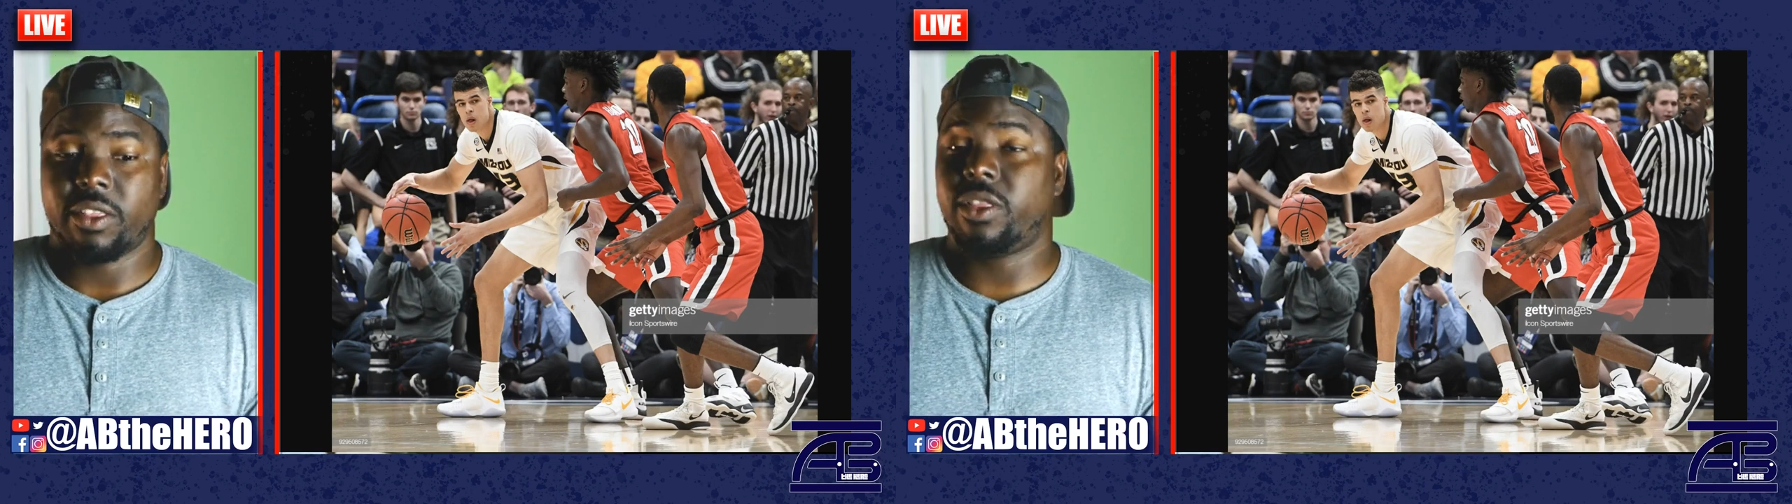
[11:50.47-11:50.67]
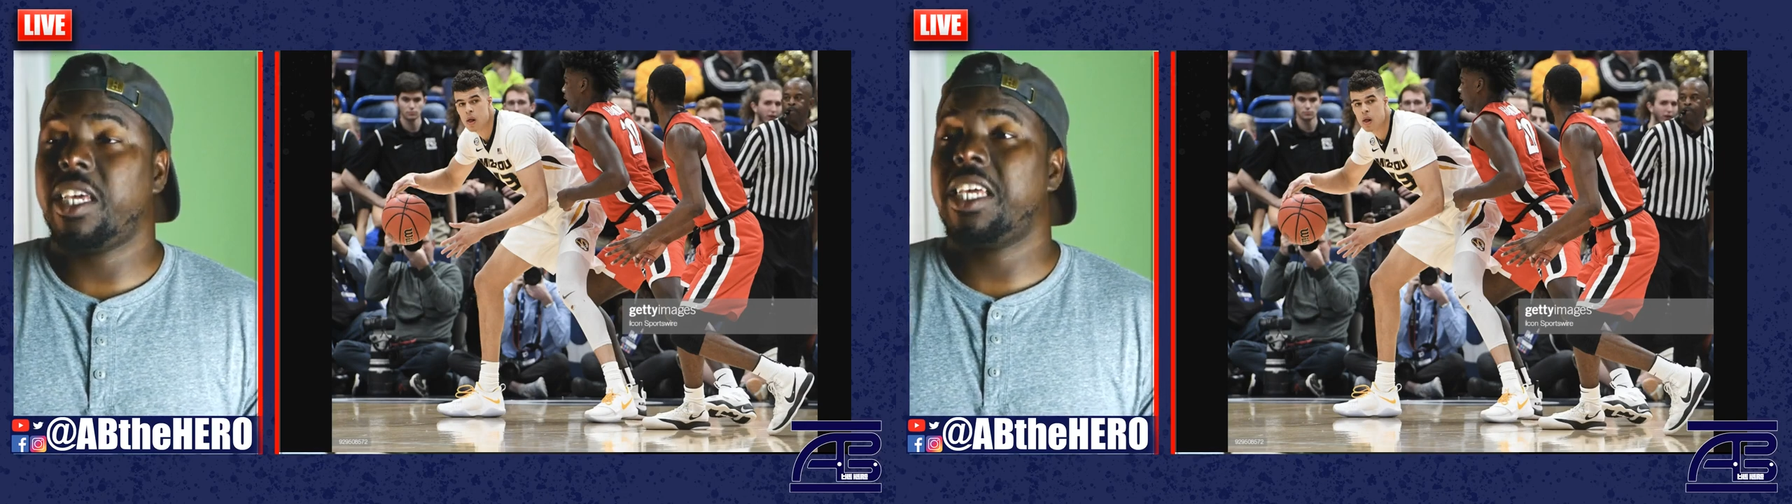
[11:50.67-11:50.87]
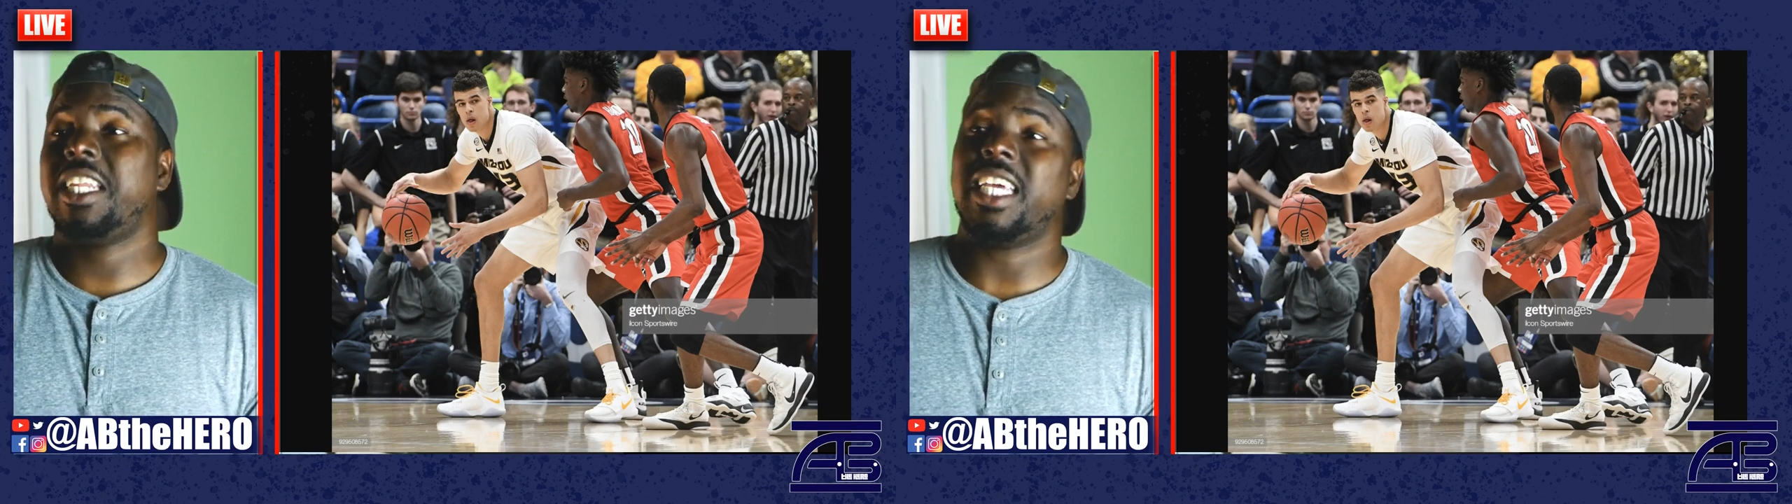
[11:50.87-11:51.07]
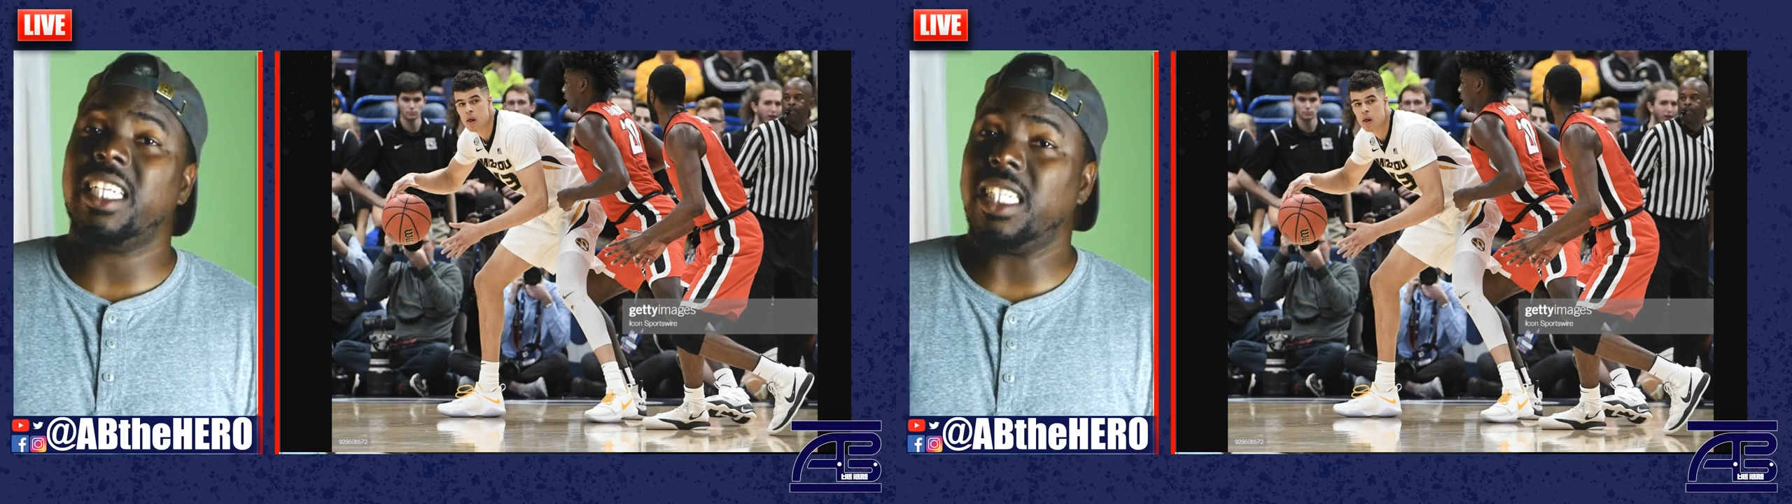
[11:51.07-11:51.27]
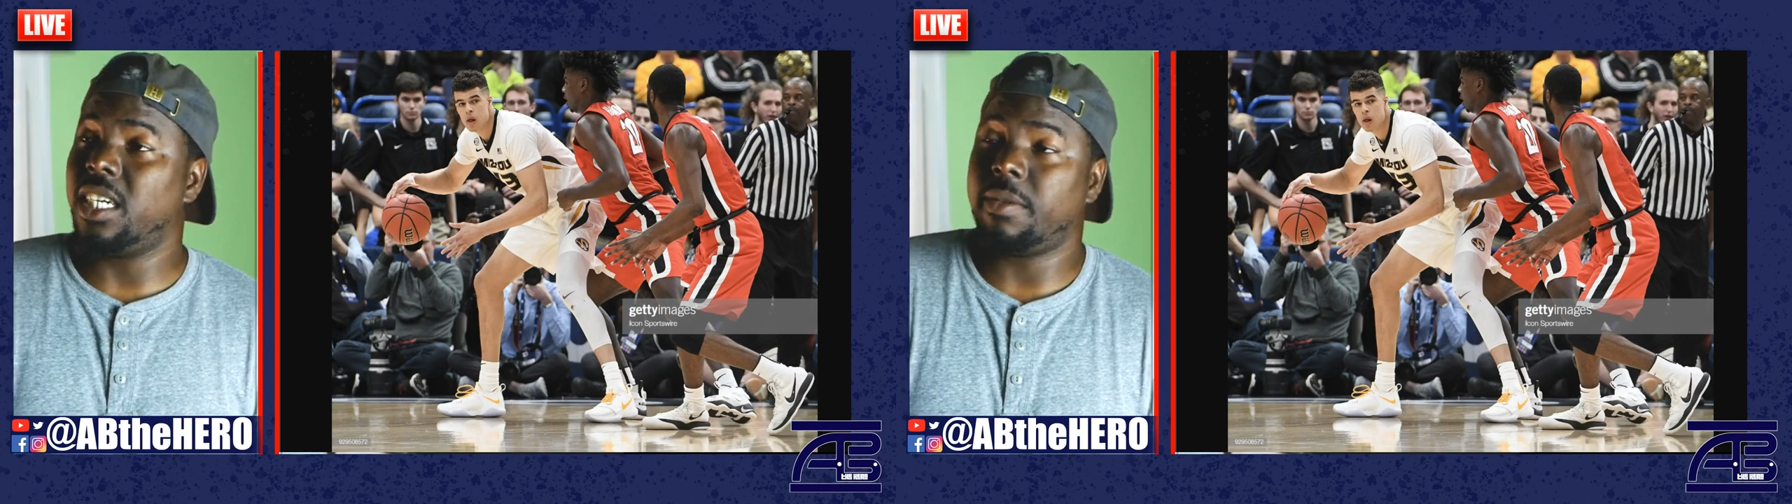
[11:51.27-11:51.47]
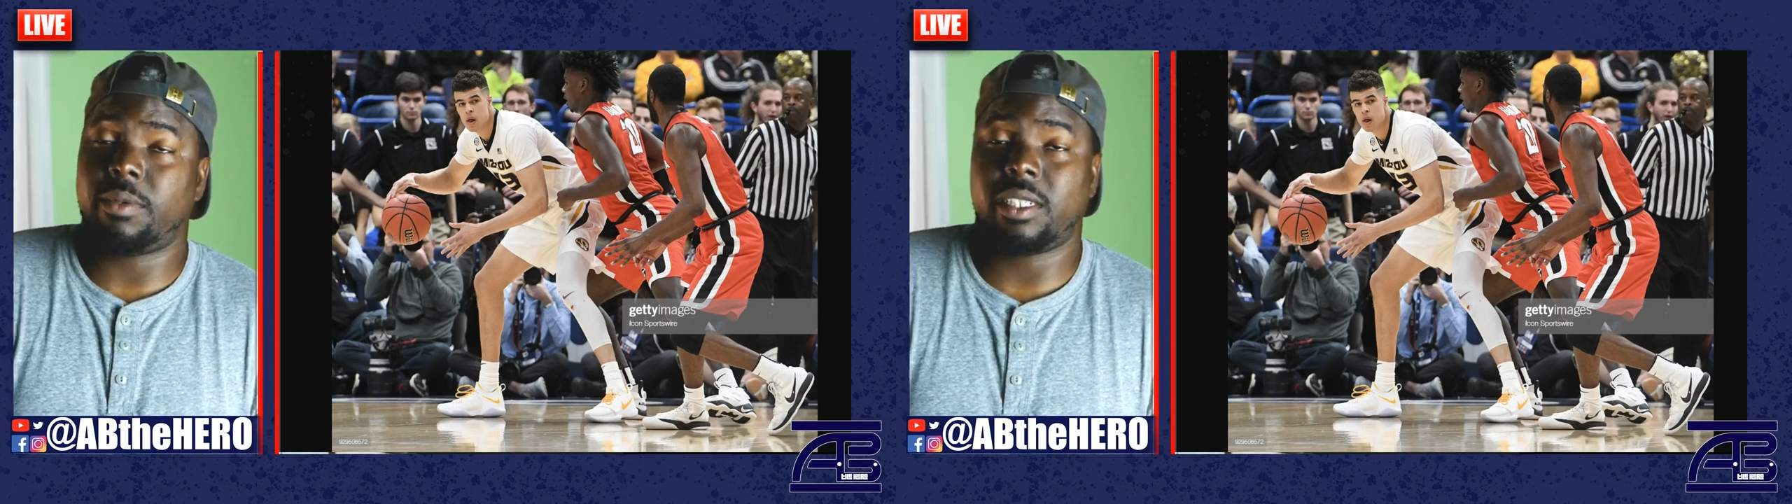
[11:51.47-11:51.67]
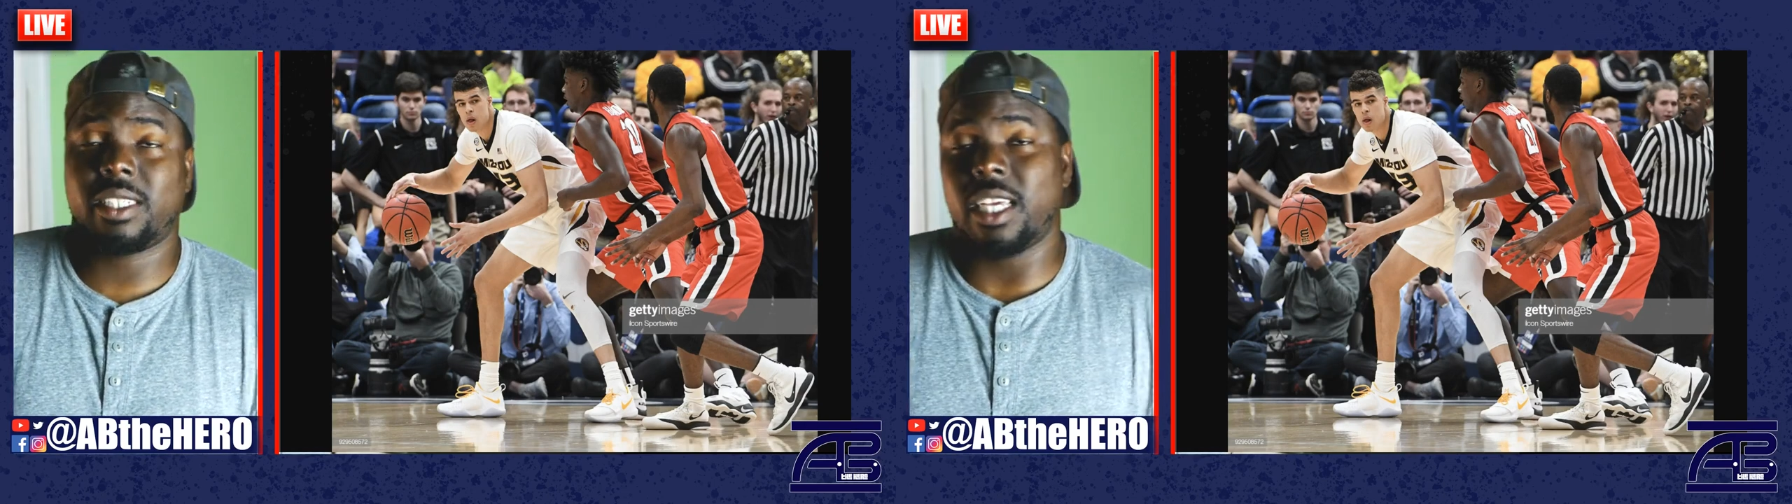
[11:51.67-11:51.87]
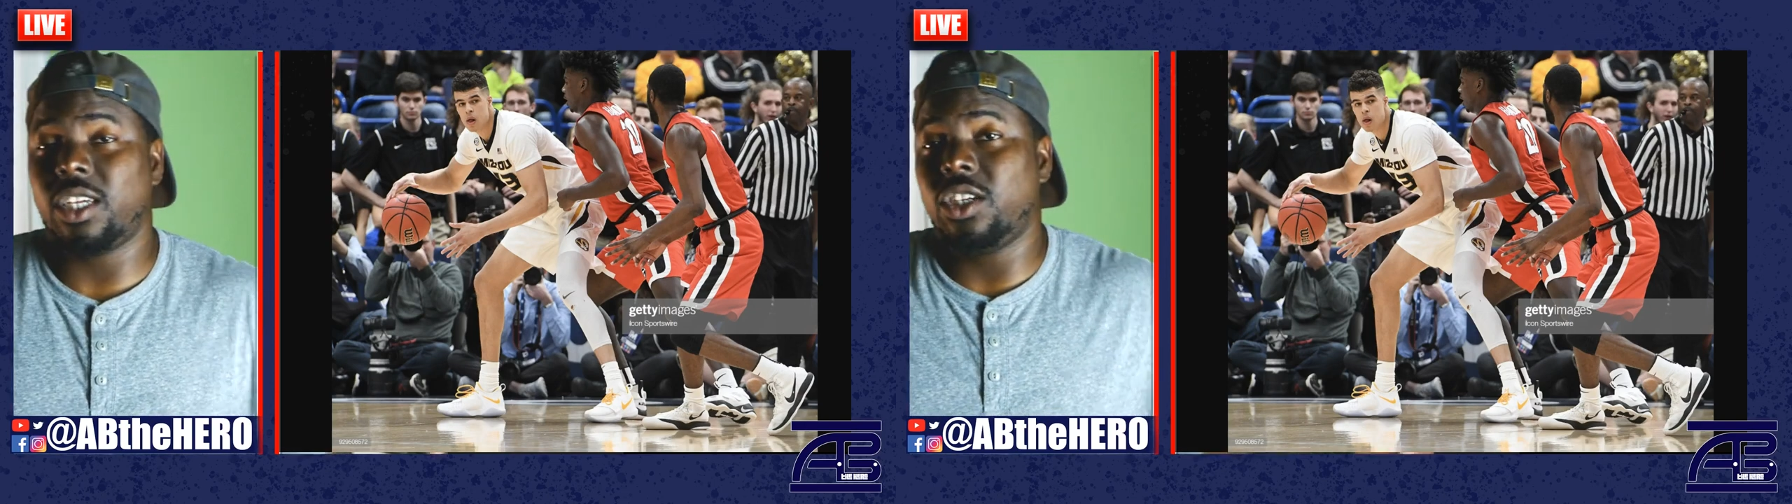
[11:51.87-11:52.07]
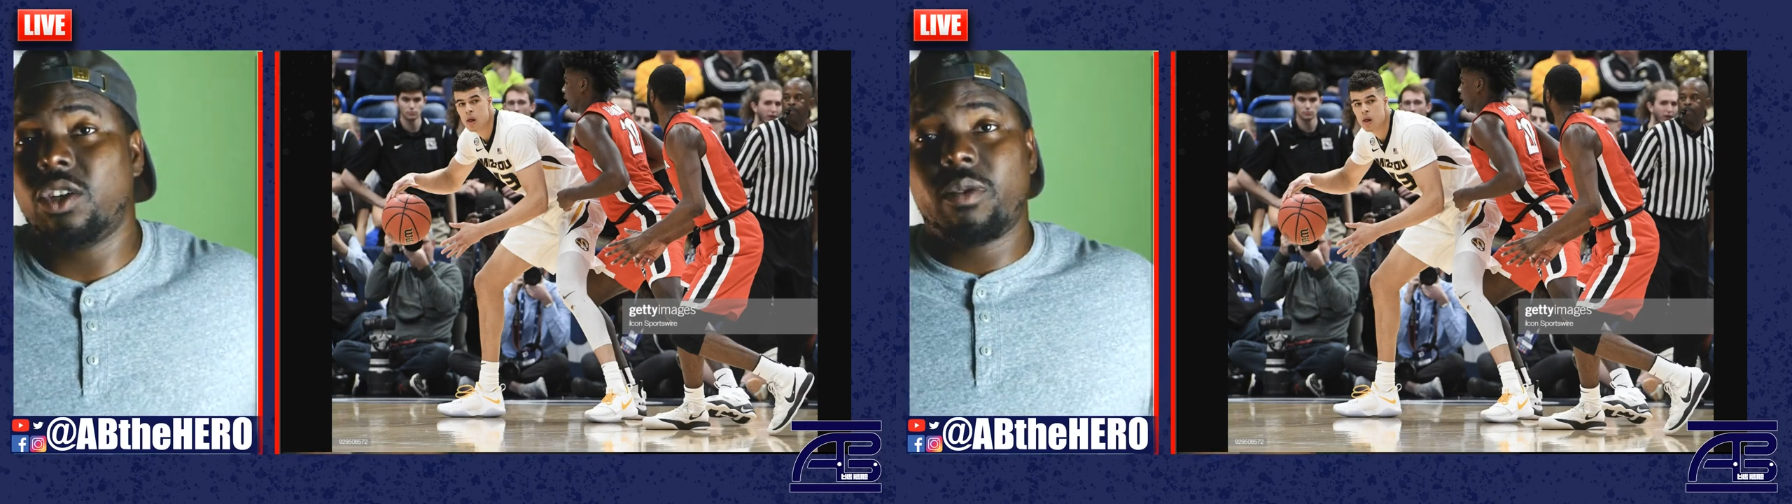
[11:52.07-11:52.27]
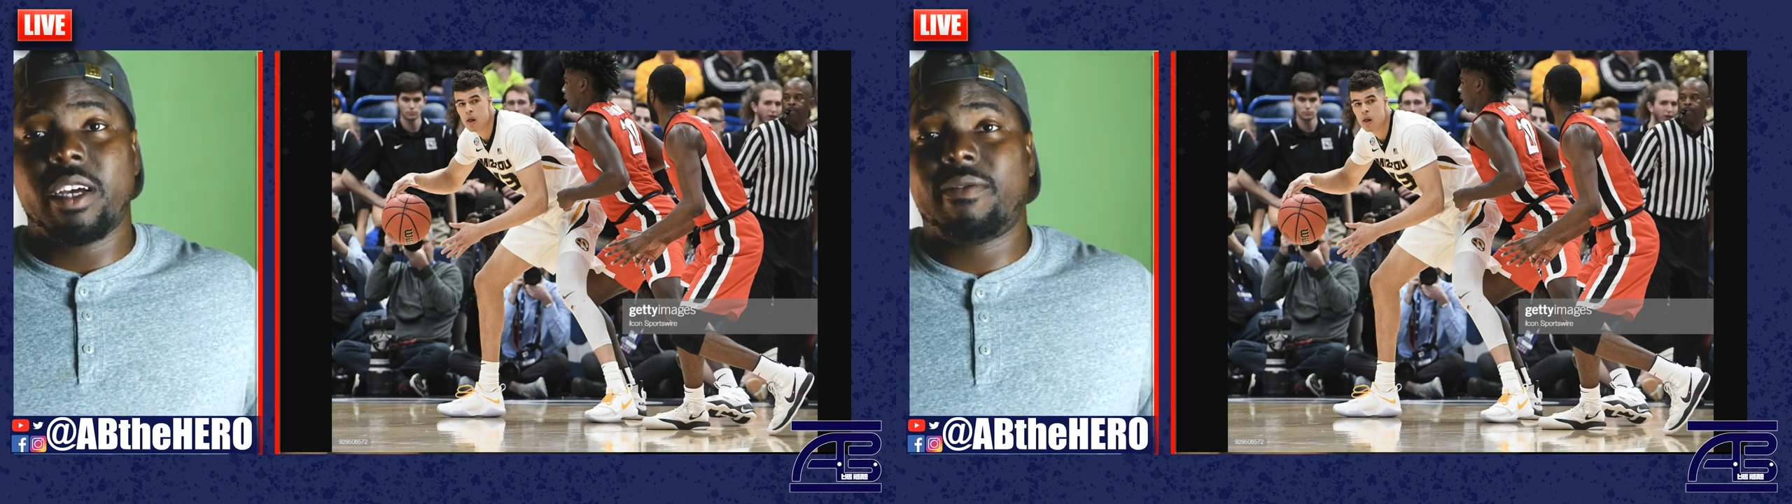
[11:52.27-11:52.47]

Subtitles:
then end up just saying, you know what,